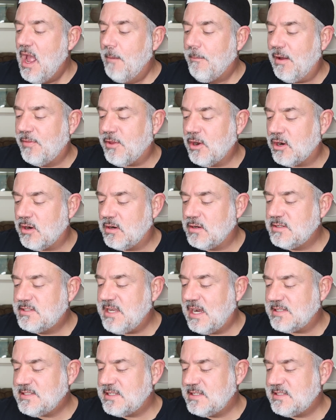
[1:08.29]
But there
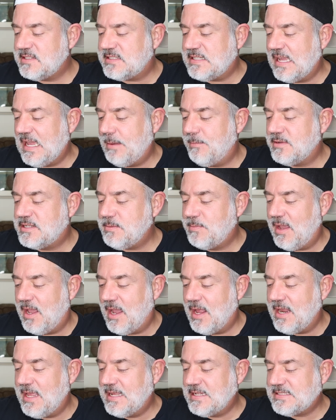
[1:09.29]
doesn't seem to
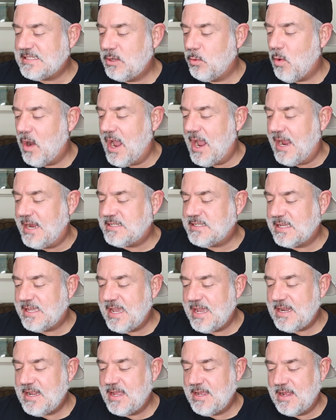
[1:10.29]
be an easy way to
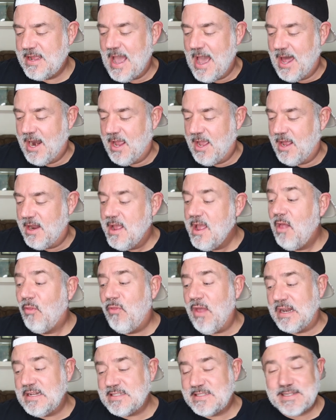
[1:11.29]
get at it.
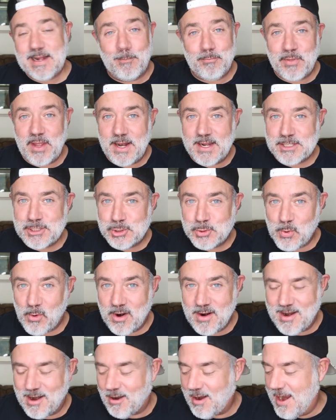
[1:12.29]
Then something
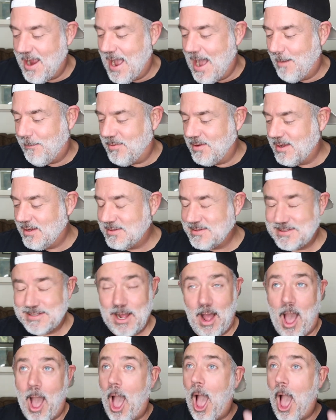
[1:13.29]
extraordinary happens.